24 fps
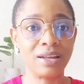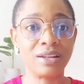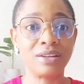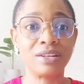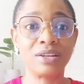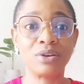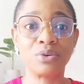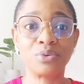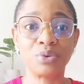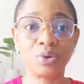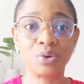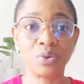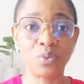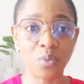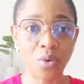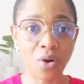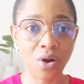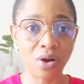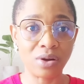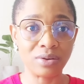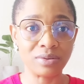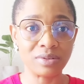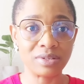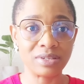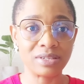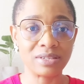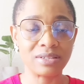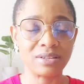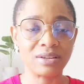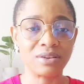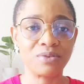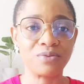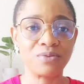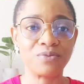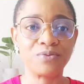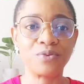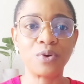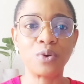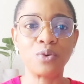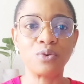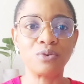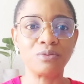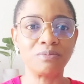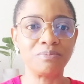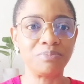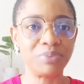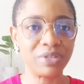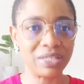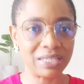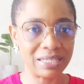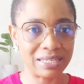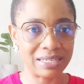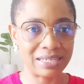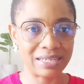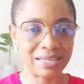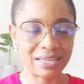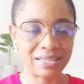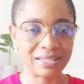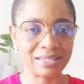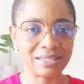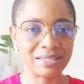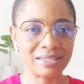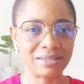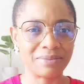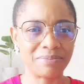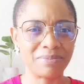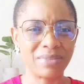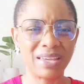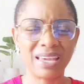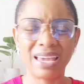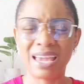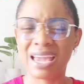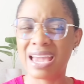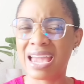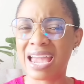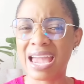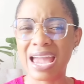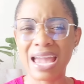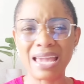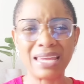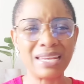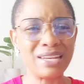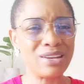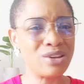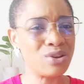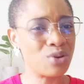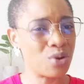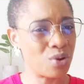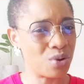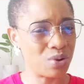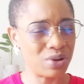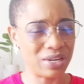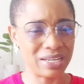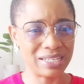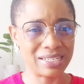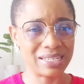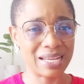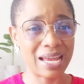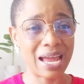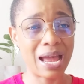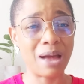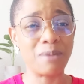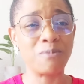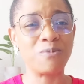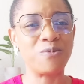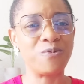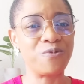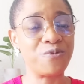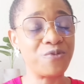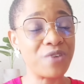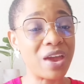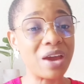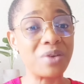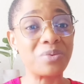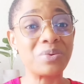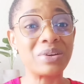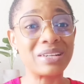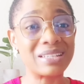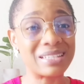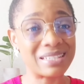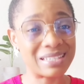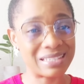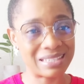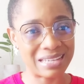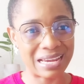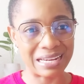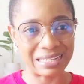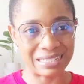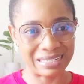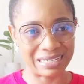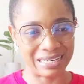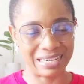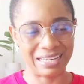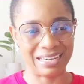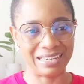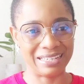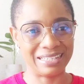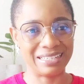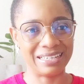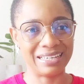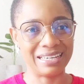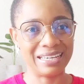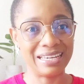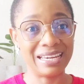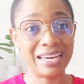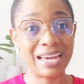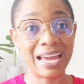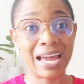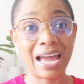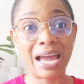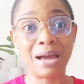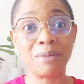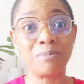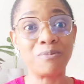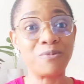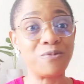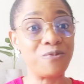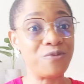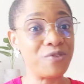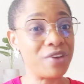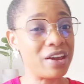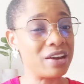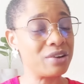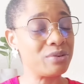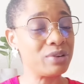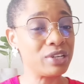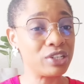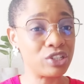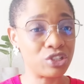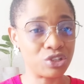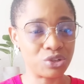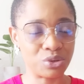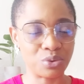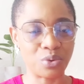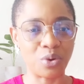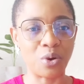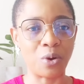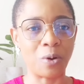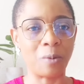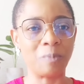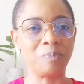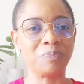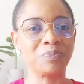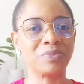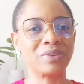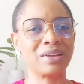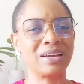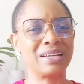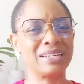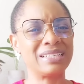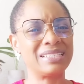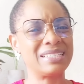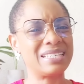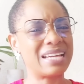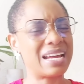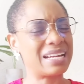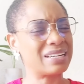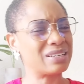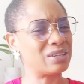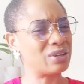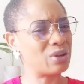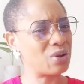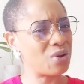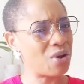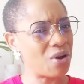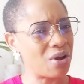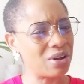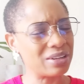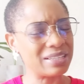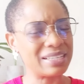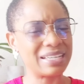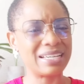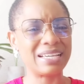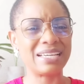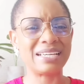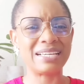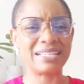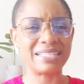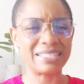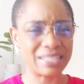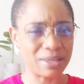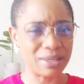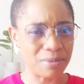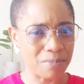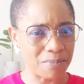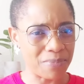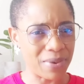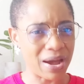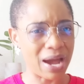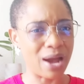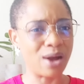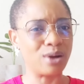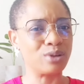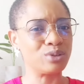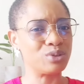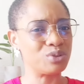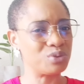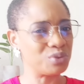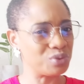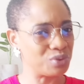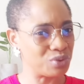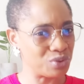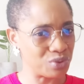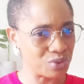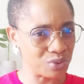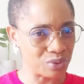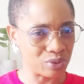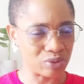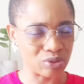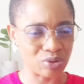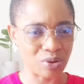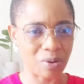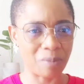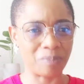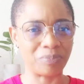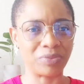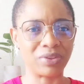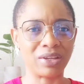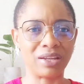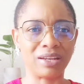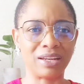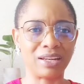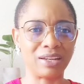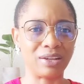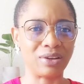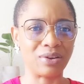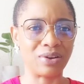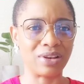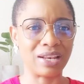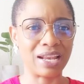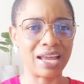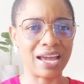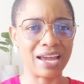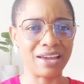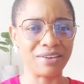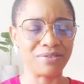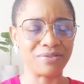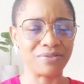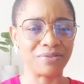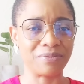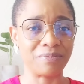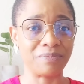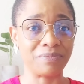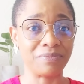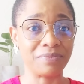The rewards for obedience. I know it. I'm very certain. I'm very sure that God is about to do something in your life.